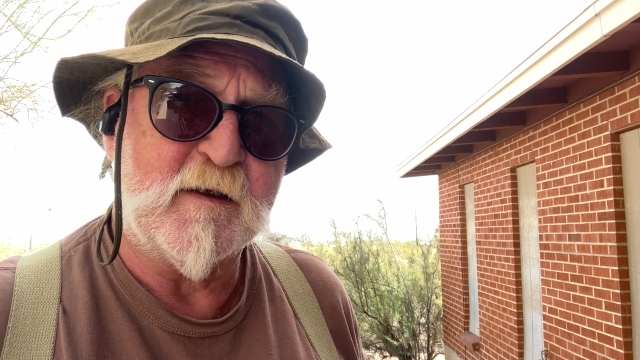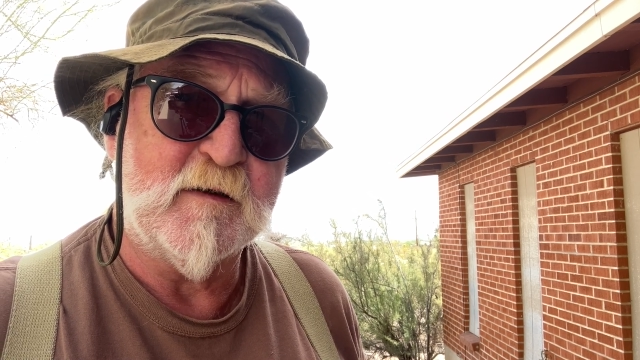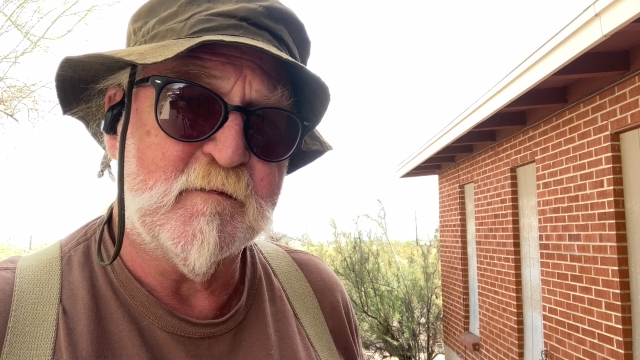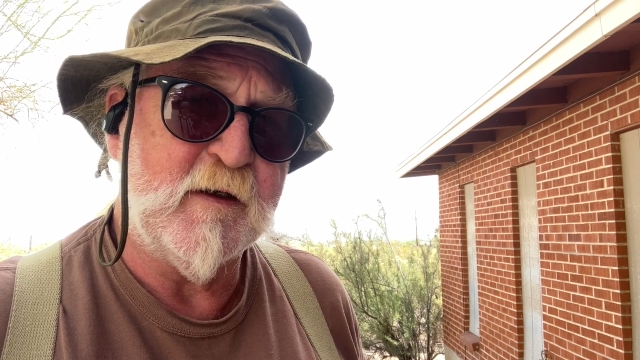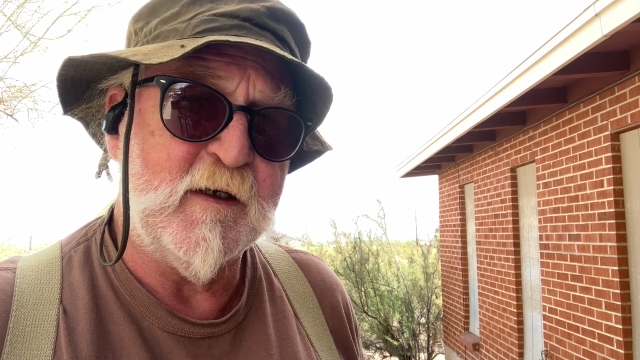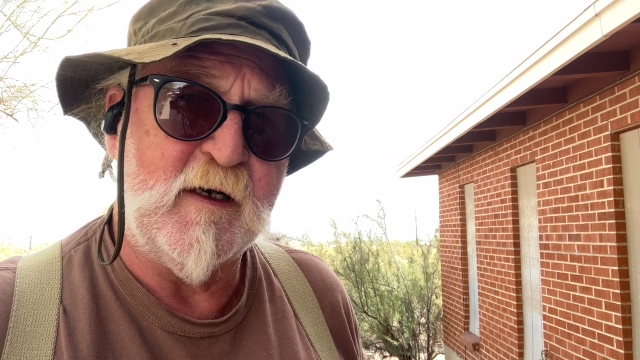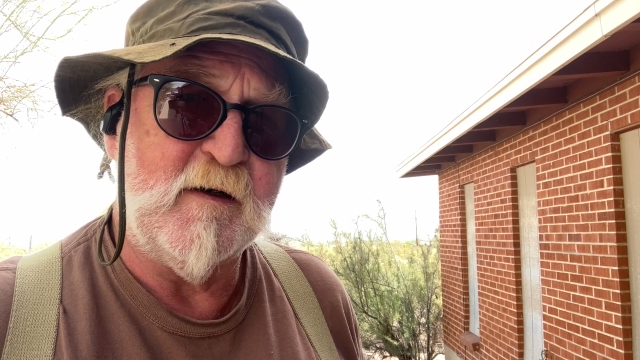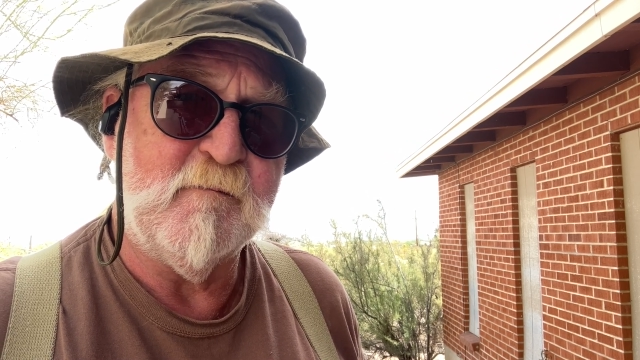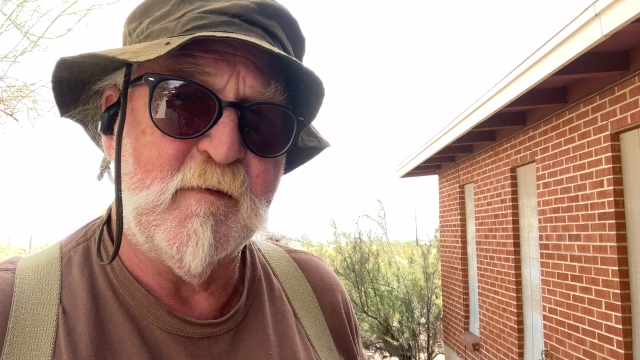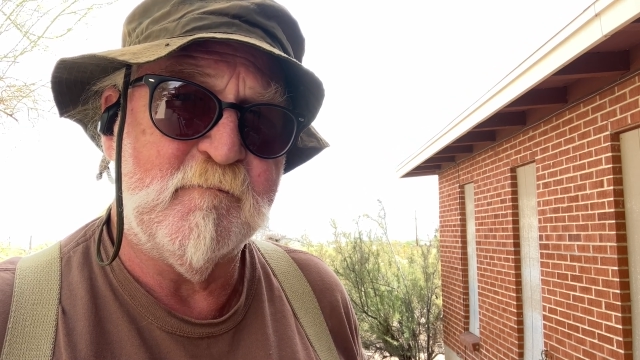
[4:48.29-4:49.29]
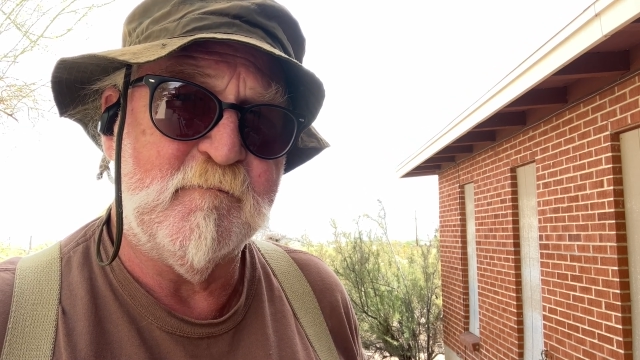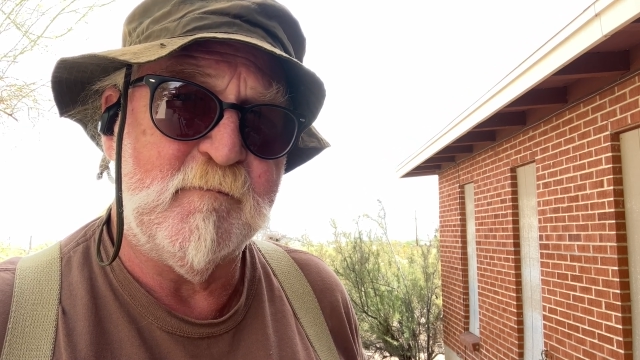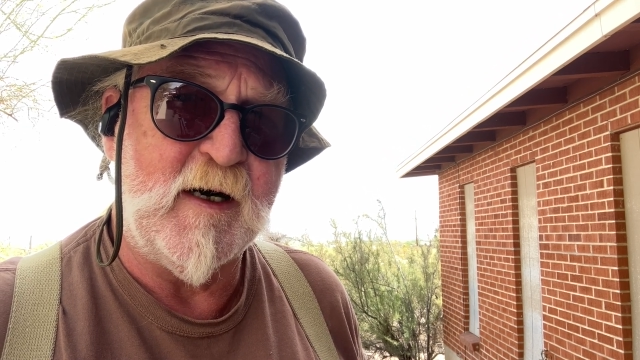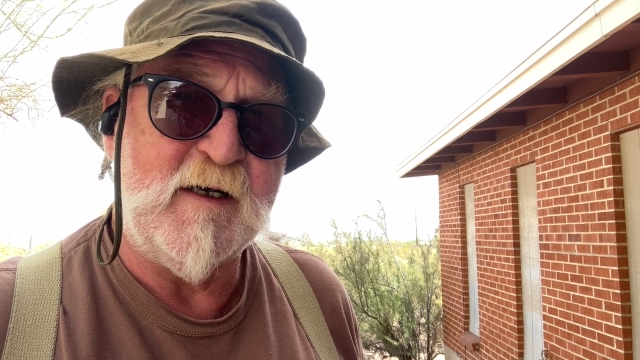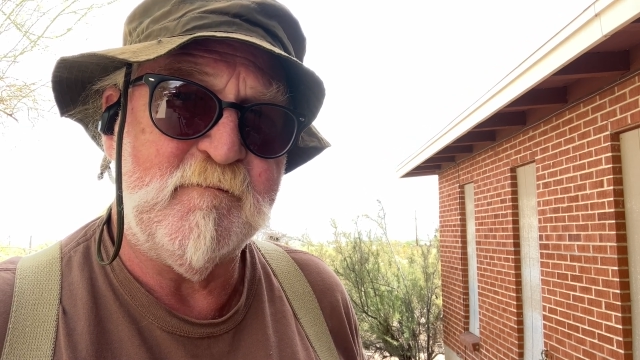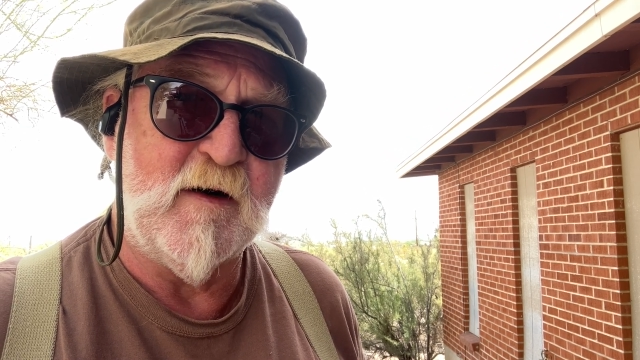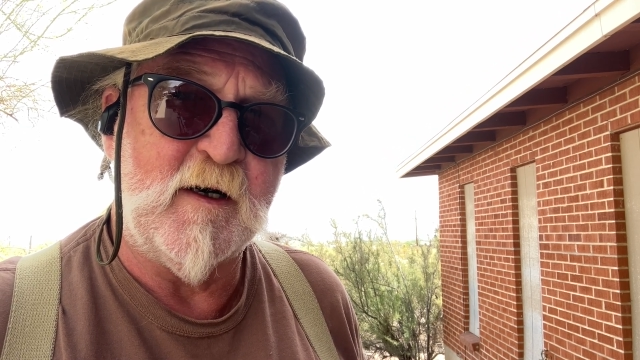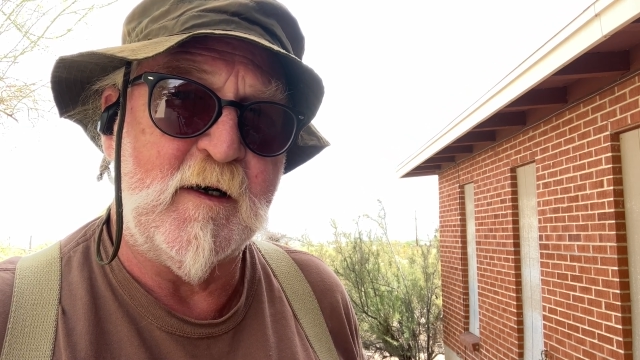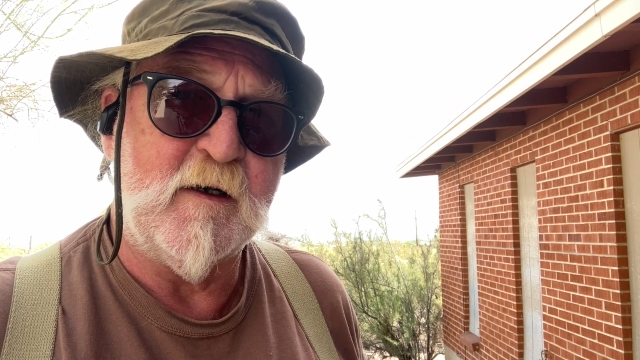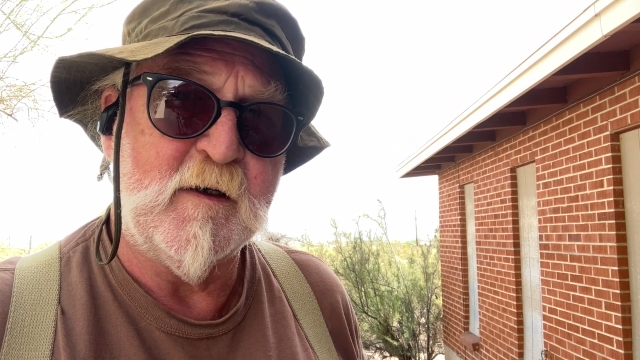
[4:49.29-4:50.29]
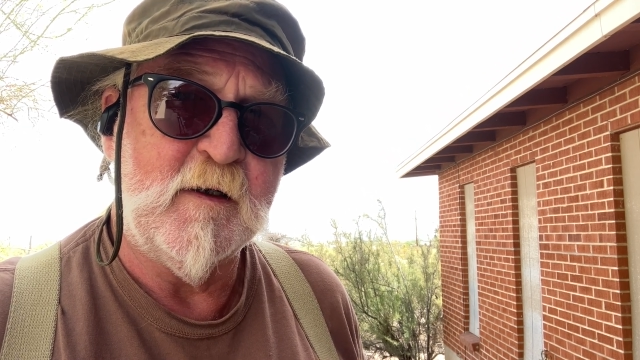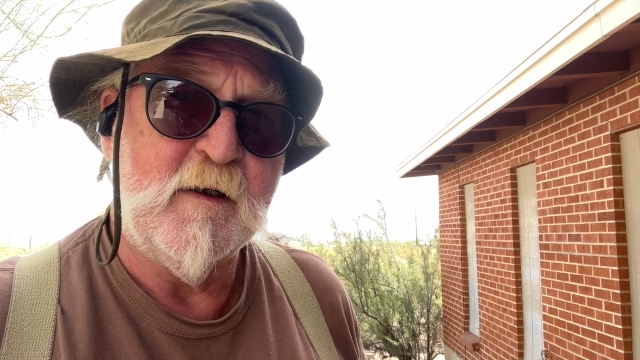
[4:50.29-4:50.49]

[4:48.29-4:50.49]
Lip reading: because they are by far